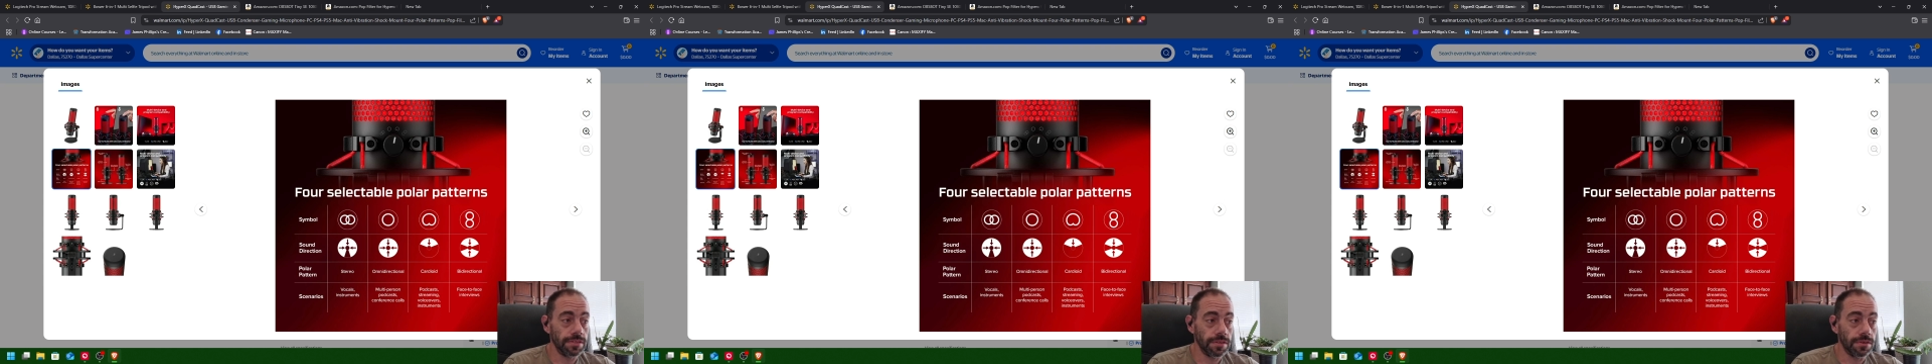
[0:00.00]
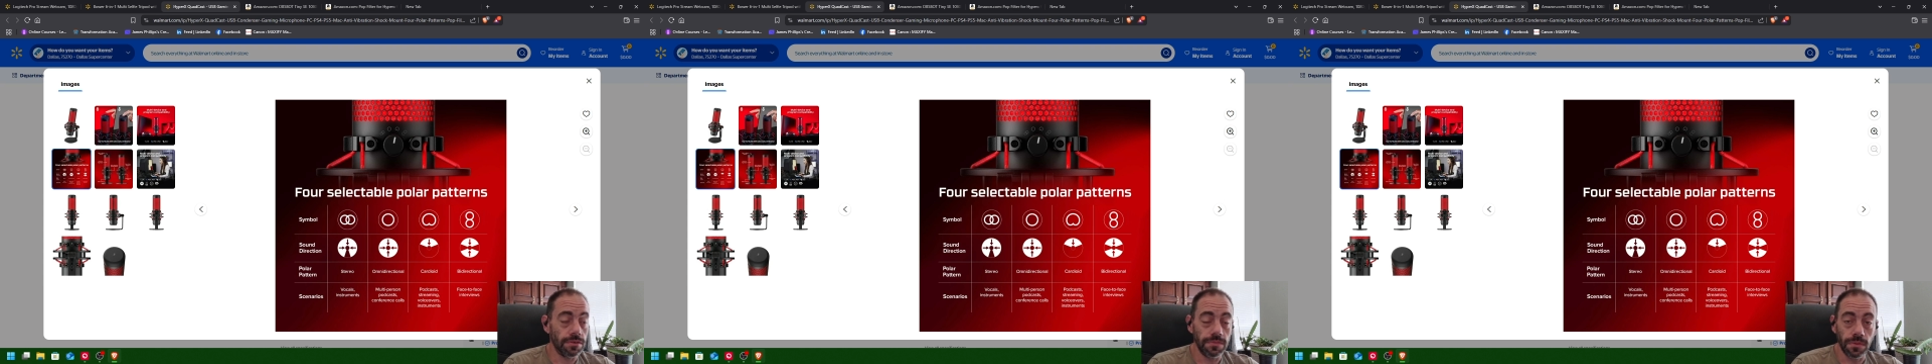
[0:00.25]

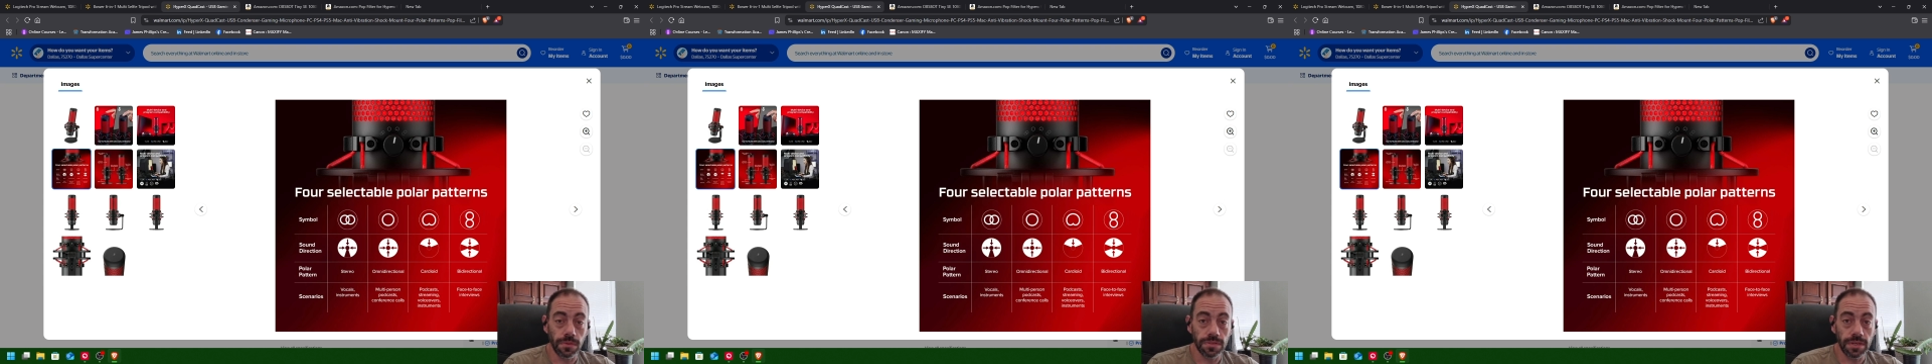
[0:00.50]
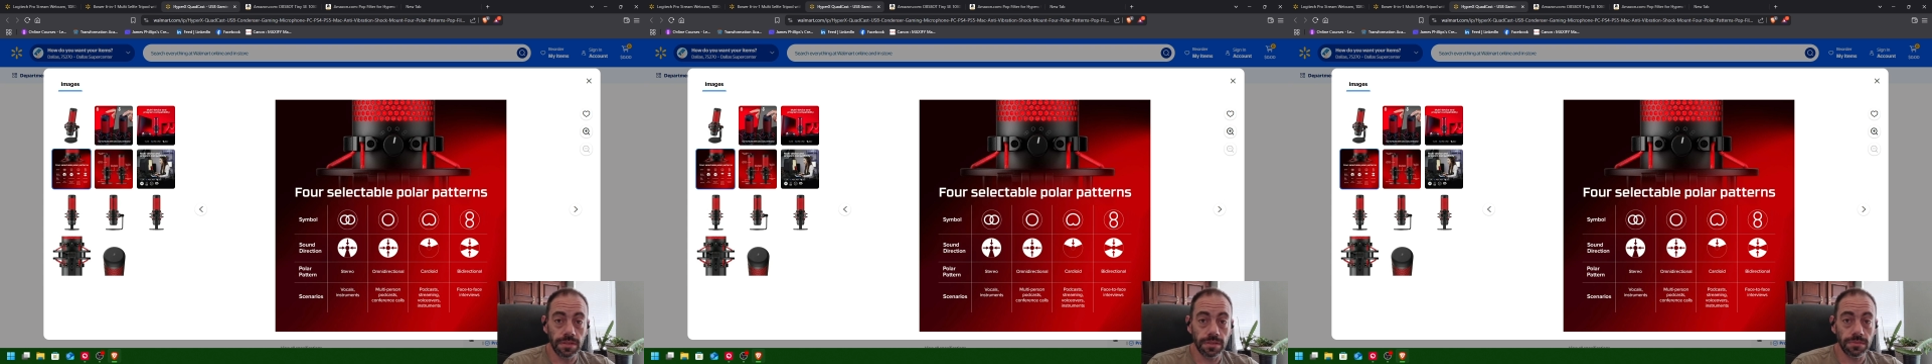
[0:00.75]
all 4
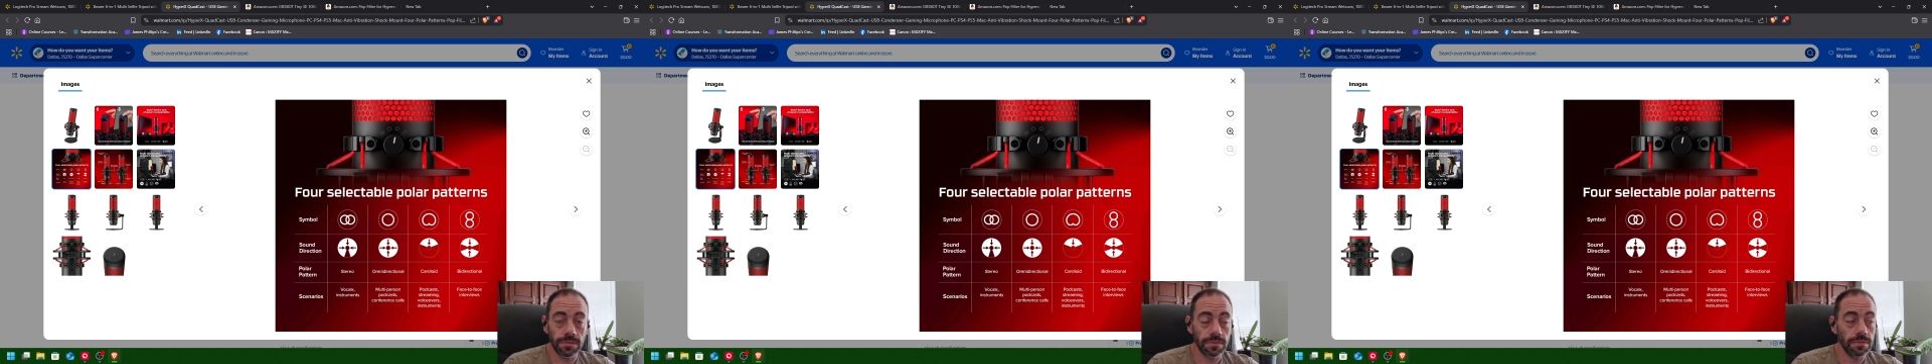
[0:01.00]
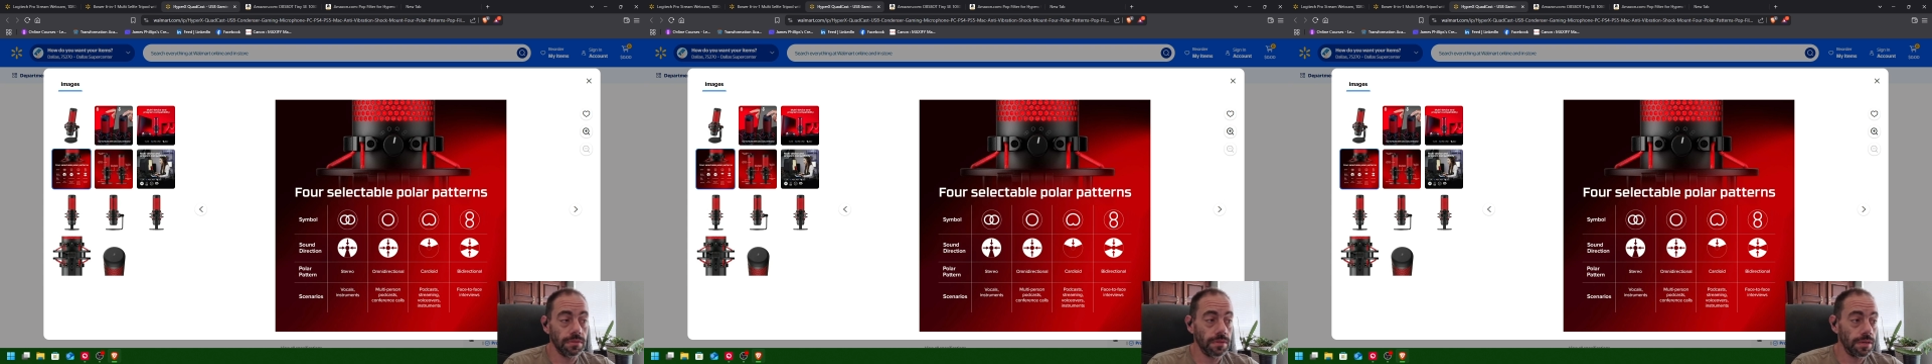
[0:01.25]
settings,
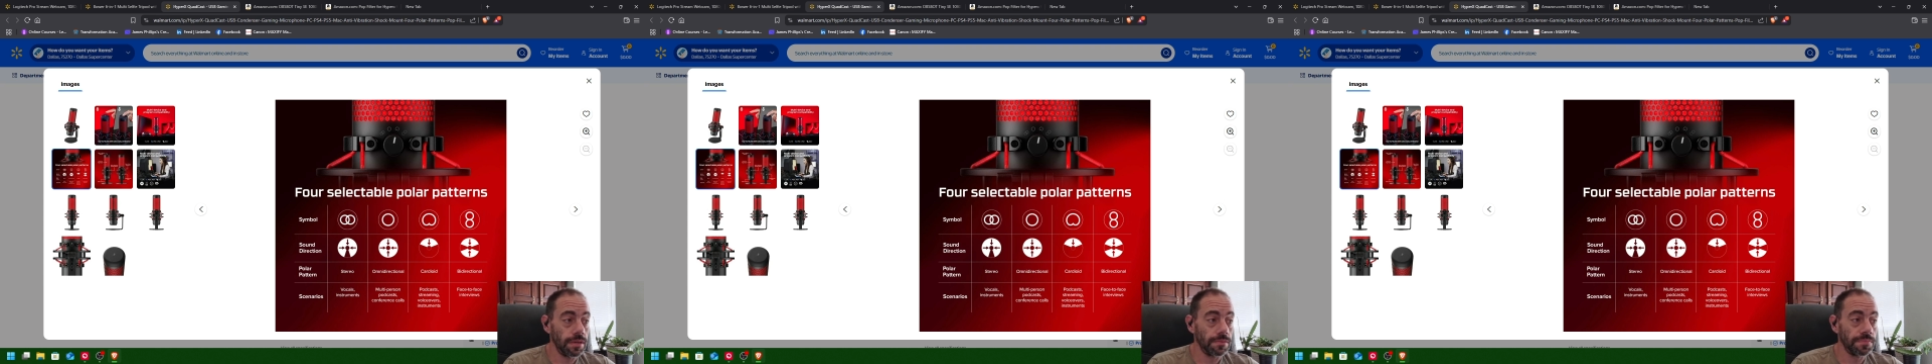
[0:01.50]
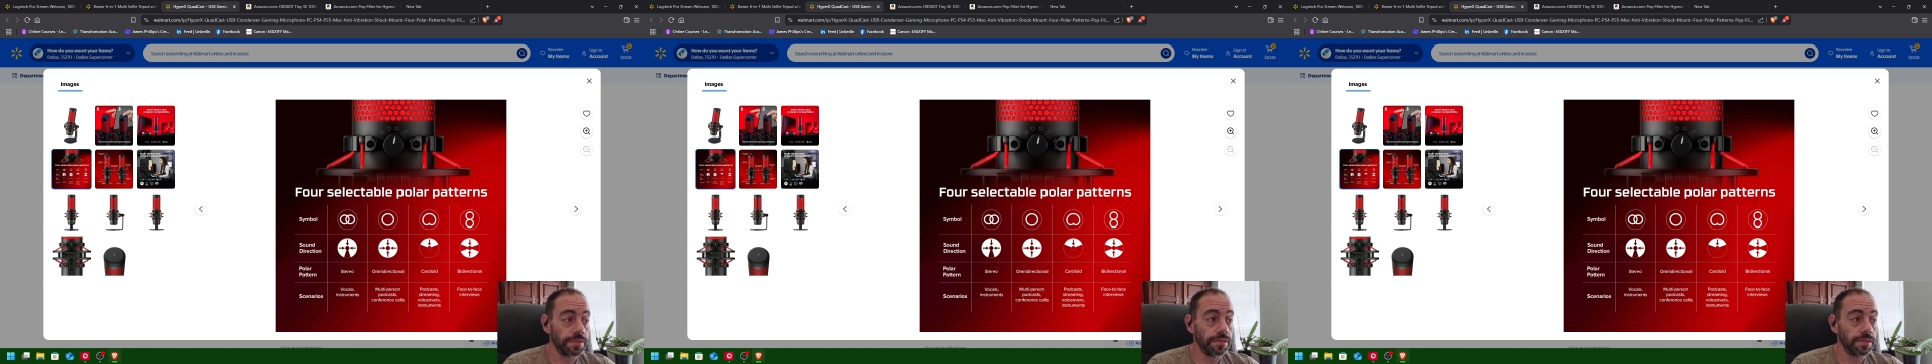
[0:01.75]
and